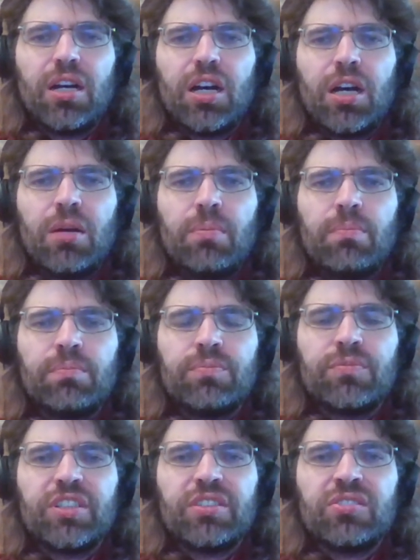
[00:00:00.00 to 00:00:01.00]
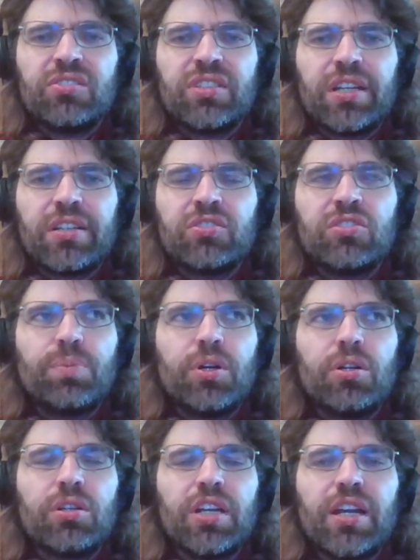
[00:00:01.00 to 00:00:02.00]
Um, this
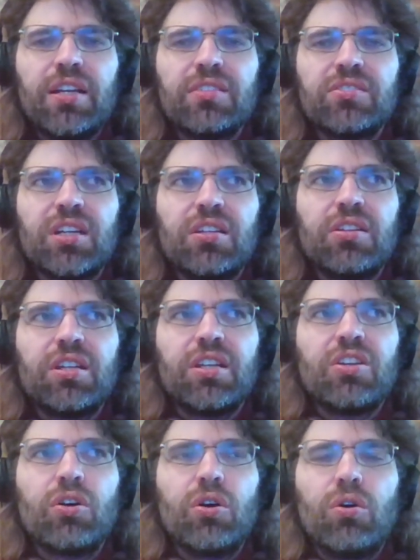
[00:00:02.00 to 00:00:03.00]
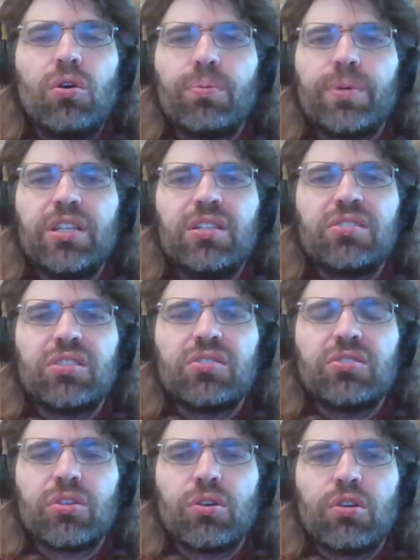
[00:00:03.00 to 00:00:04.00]
textbook has, I think,
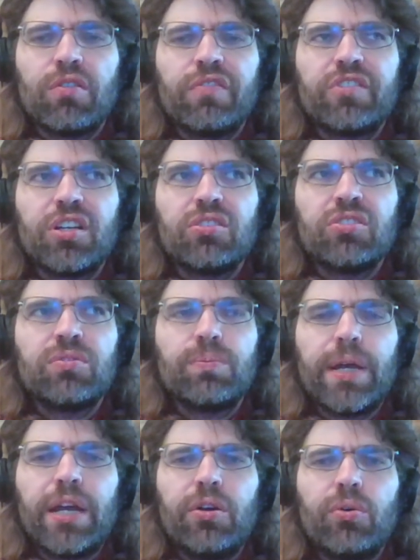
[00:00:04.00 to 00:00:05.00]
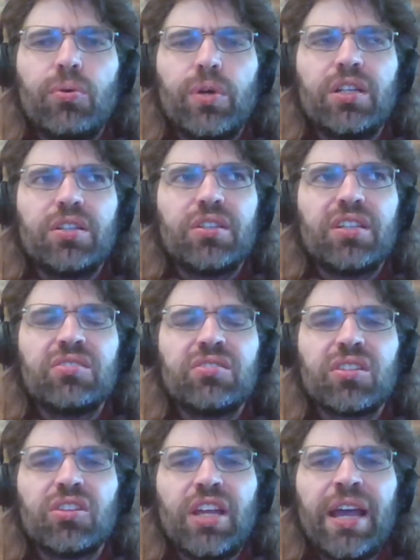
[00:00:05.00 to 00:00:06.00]
always served us well in
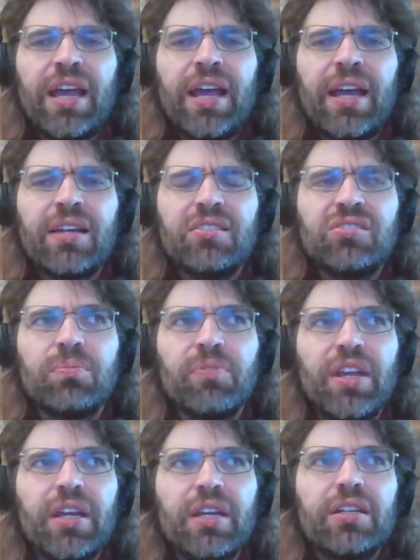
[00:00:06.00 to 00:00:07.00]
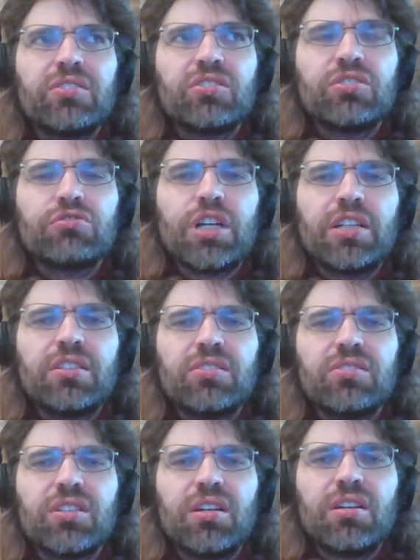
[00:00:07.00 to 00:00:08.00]
this class. It
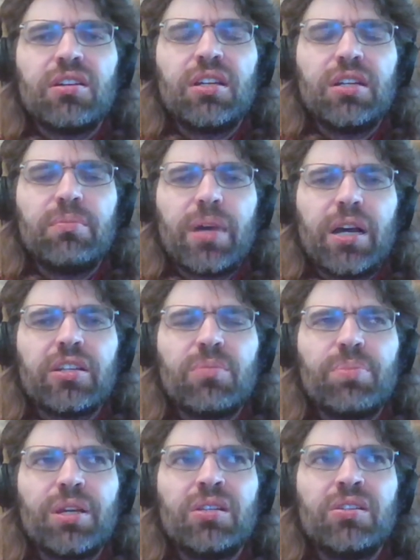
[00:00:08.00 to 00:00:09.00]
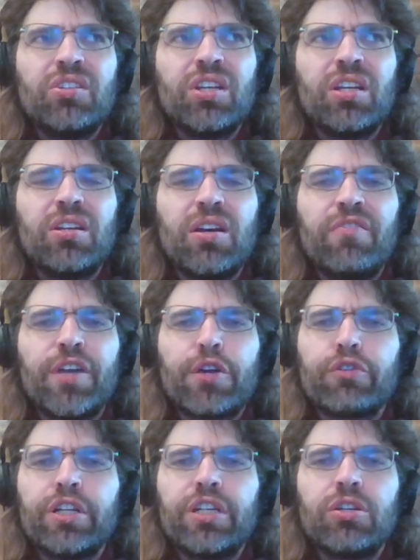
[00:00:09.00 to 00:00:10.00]
strikes, uh, in my opinion, a
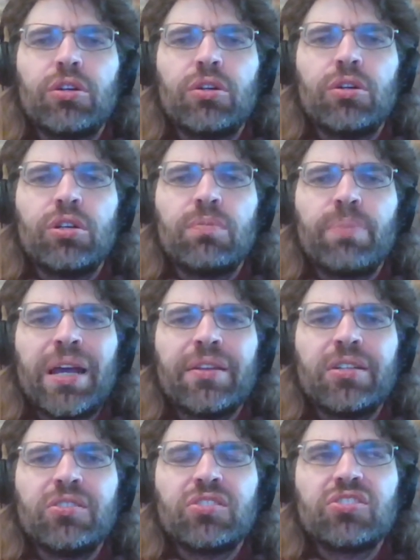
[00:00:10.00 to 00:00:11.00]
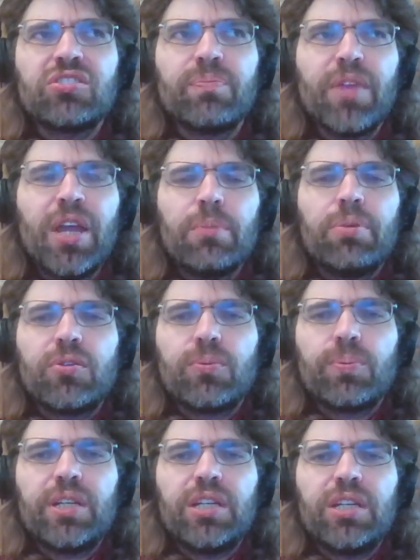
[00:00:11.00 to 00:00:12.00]
very good balance
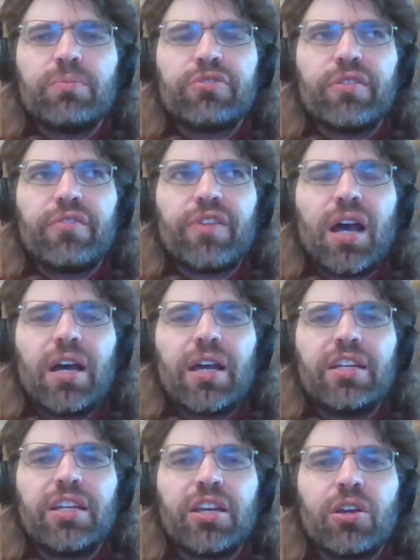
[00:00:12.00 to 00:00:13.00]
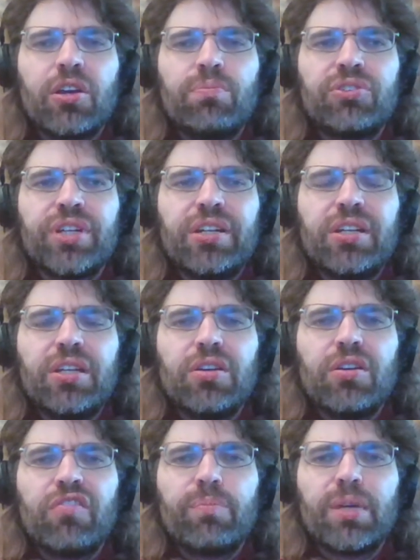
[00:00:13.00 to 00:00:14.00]
between providing plenty
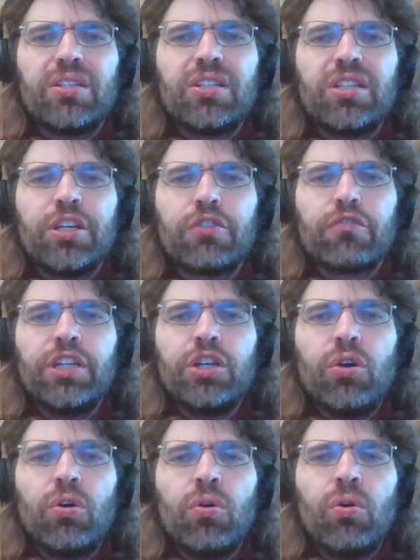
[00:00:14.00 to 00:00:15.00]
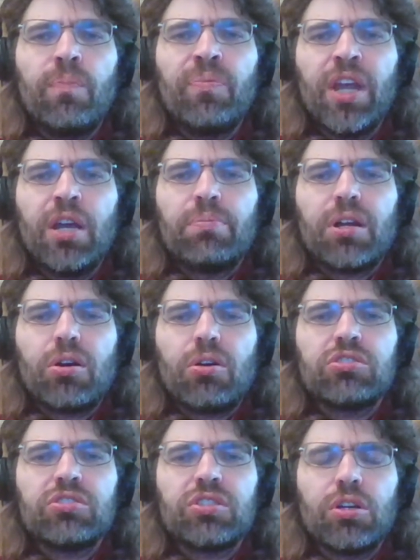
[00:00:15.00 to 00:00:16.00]
of material, but
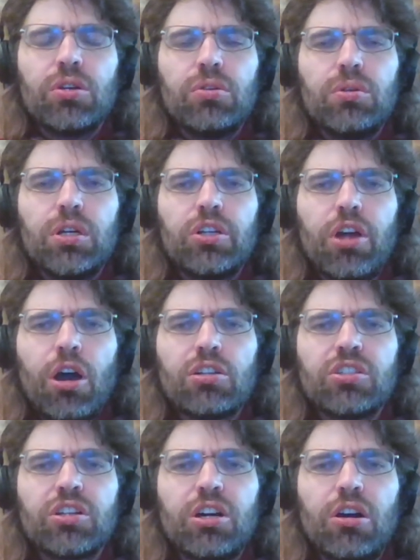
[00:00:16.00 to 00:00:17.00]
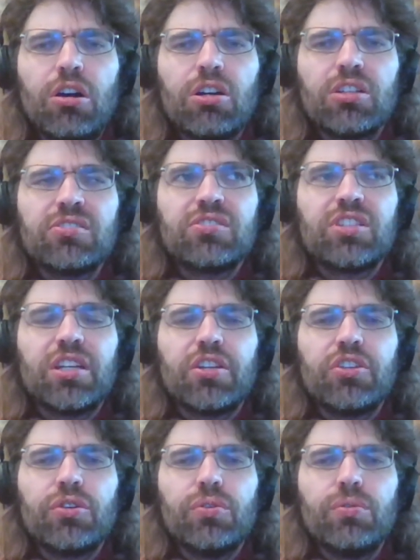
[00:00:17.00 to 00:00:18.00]
also not
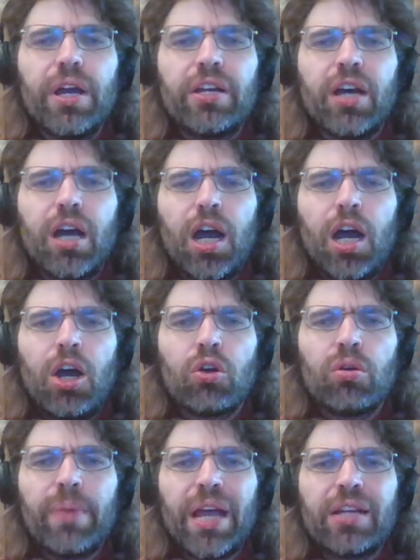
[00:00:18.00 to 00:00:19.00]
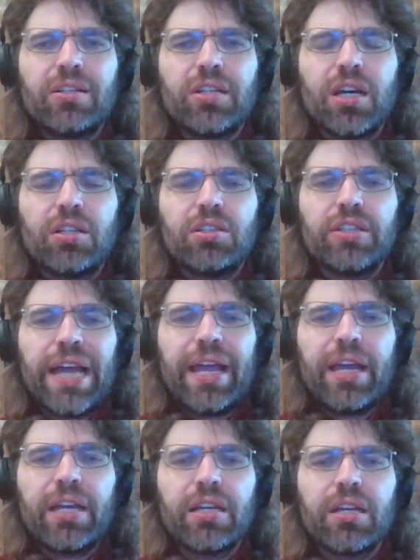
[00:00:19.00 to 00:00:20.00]
costing you an arm and a
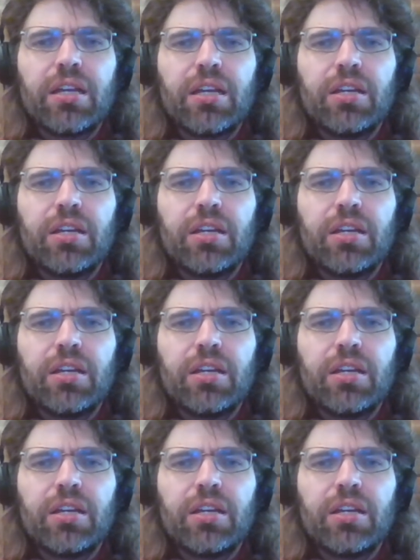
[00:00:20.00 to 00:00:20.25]
leg.